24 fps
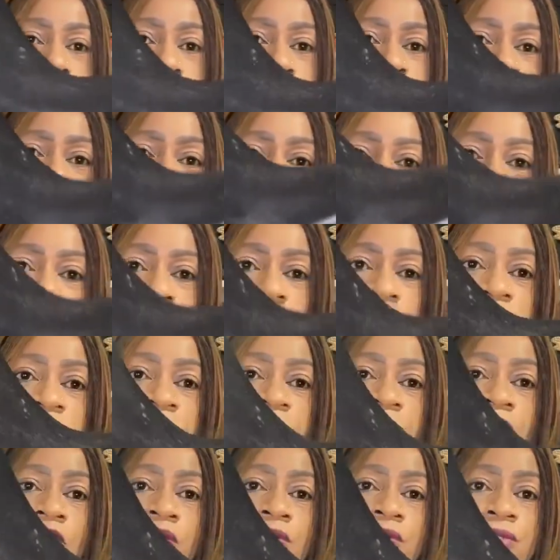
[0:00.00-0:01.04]
minimal
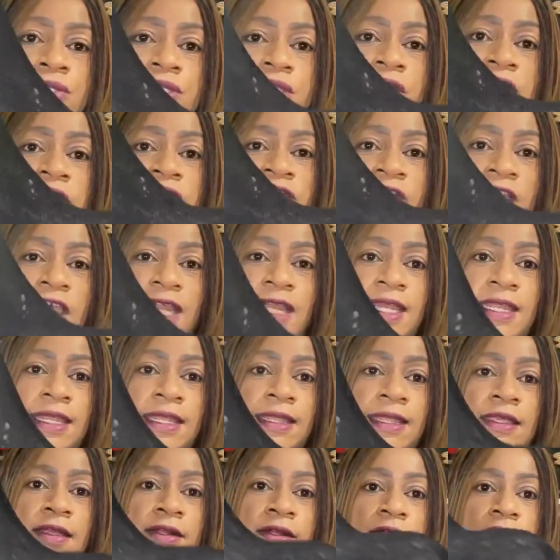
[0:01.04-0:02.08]
flaws if any
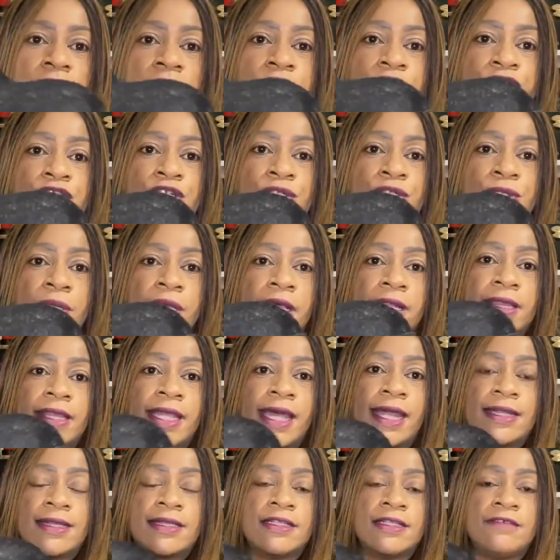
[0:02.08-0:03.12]
you know you just look at
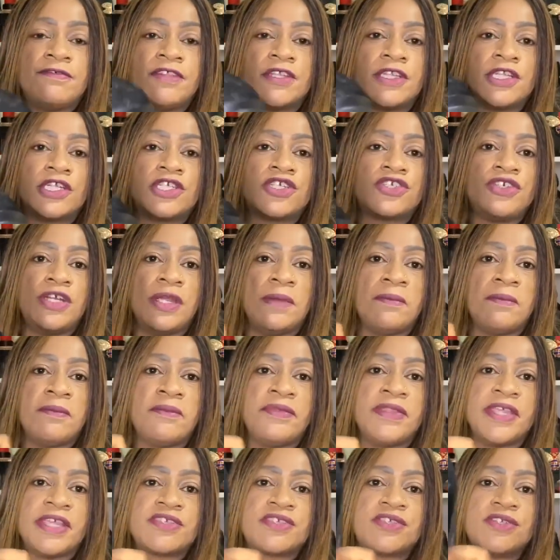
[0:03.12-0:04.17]
that even the
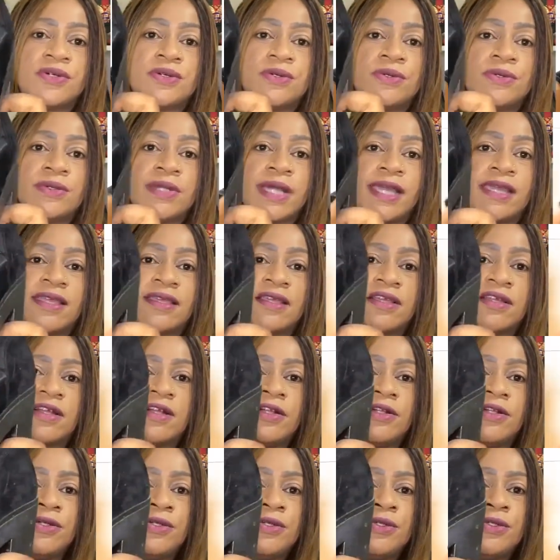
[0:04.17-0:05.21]
trim there's no like
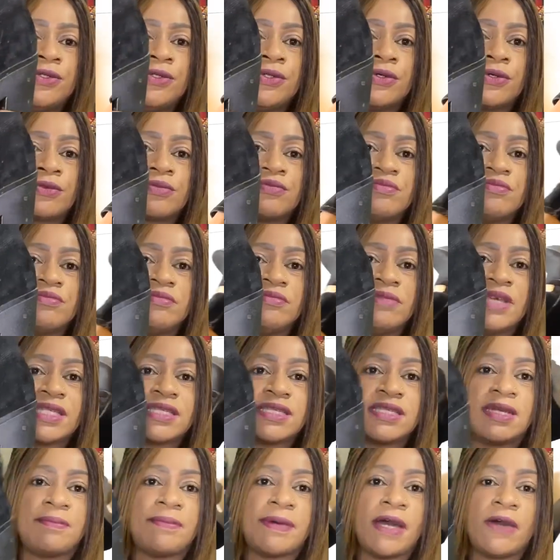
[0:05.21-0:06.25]
glue
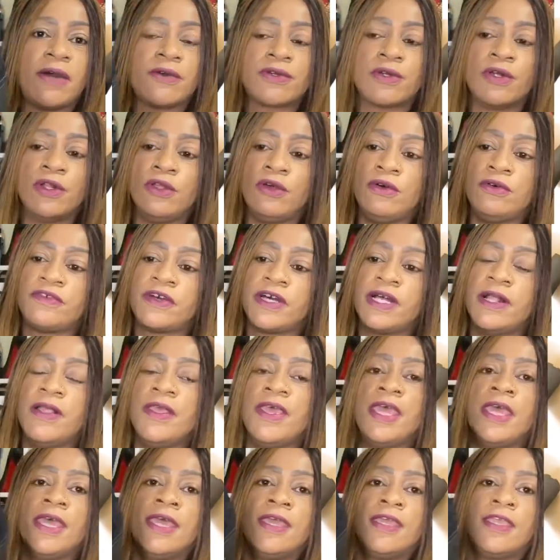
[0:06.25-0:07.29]
messing about all over
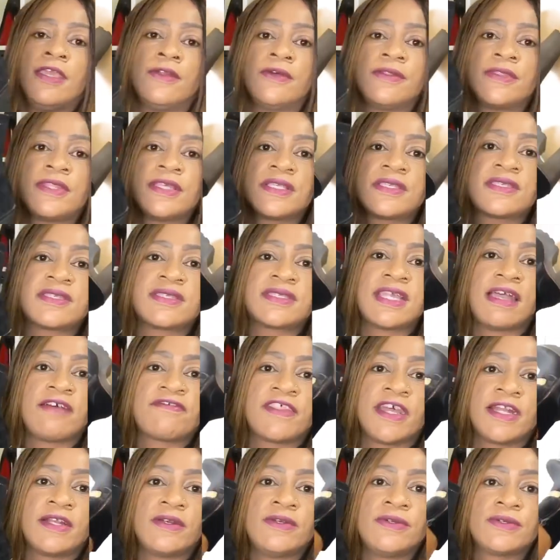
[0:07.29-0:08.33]
you know this
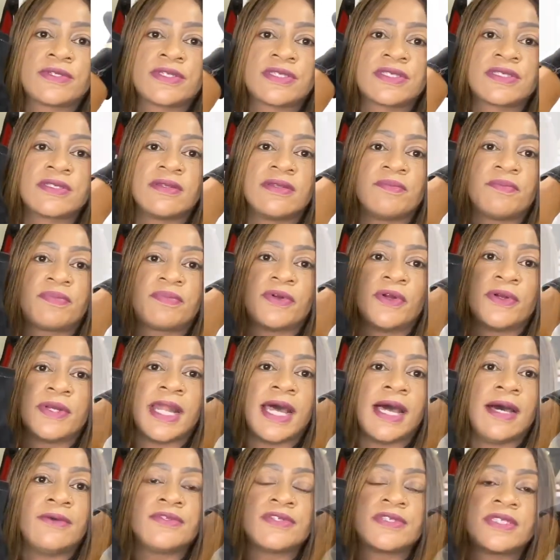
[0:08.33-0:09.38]
stuff that looks
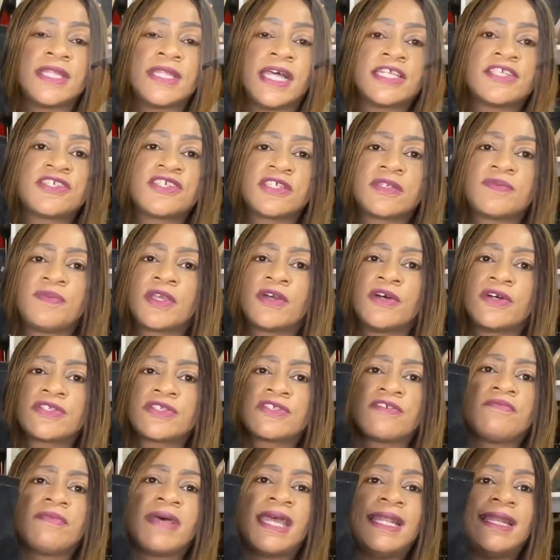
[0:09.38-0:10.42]
pronounced that's just
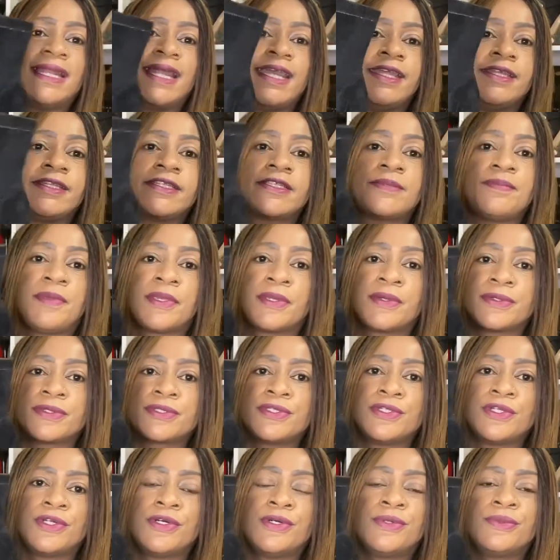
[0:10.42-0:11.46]
because of my light
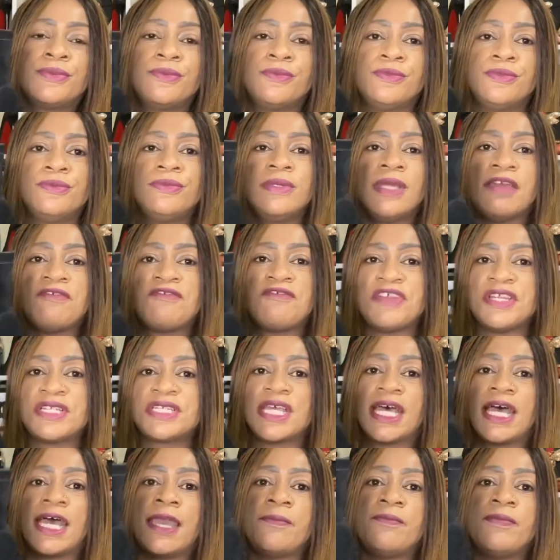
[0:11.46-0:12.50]
because you know every
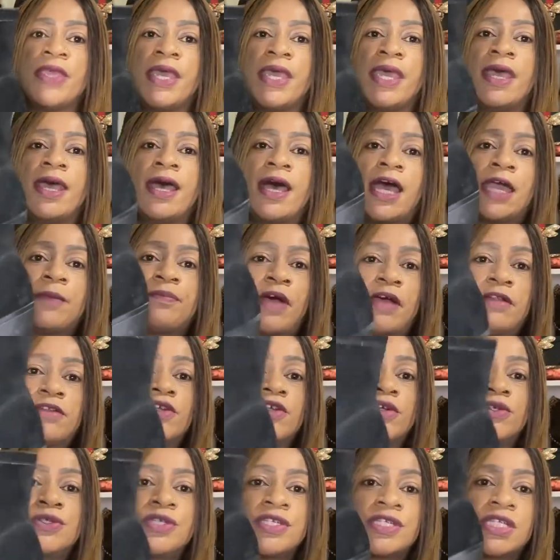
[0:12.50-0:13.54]
time I, I
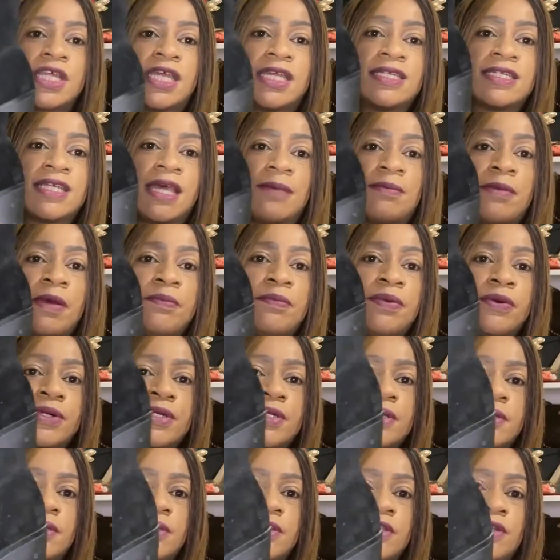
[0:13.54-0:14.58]
noticed anytime I
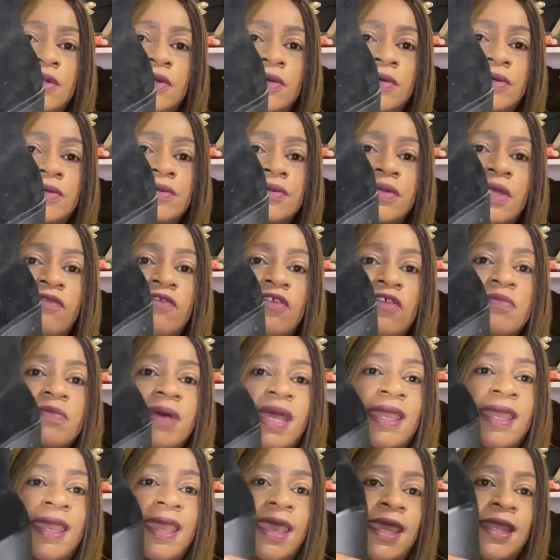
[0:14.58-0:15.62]
put you know even
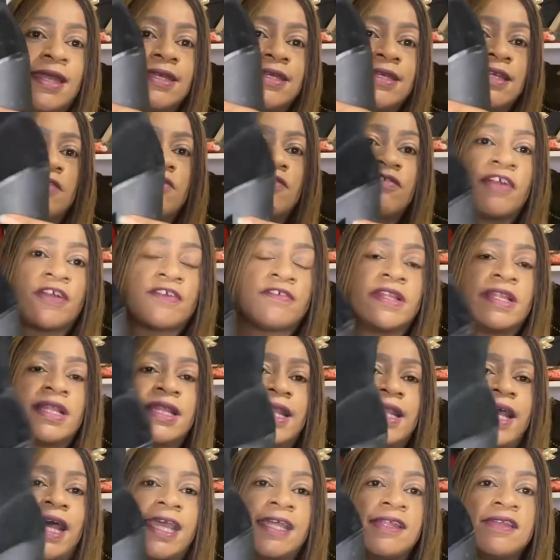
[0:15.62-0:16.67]
my hand in front of the
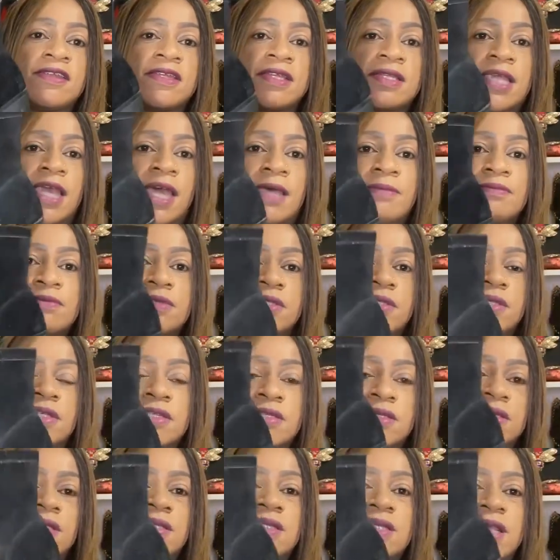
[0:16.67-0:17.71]
light it comes
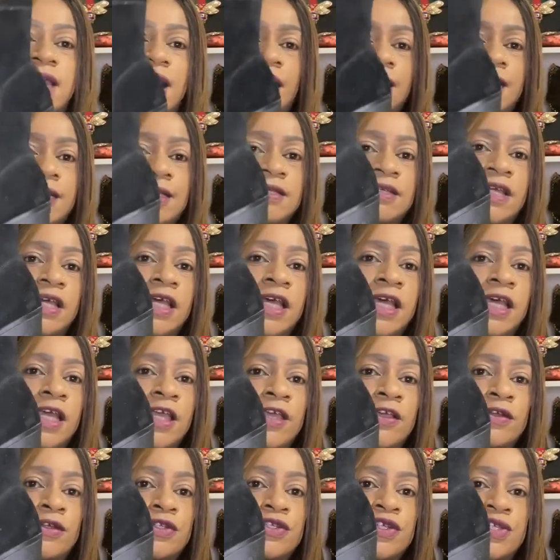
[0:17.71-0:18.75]
it's discolored
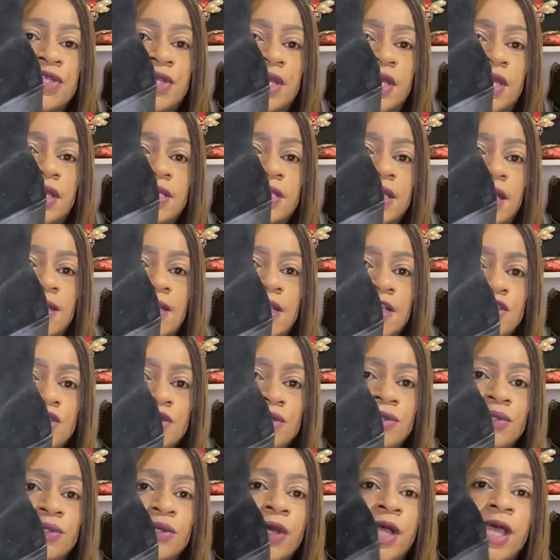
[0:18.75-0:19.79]
you know to some extent this
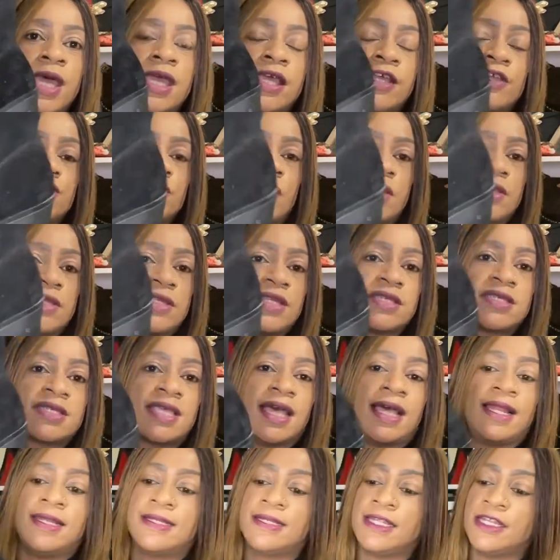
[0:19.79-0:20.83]
shoe is not
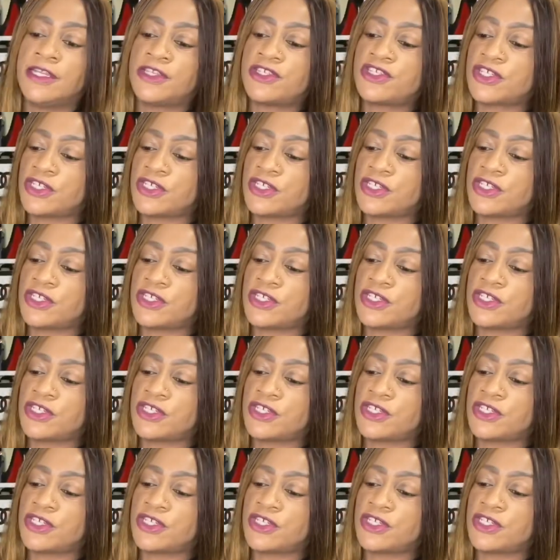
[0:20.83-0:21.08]
discolored it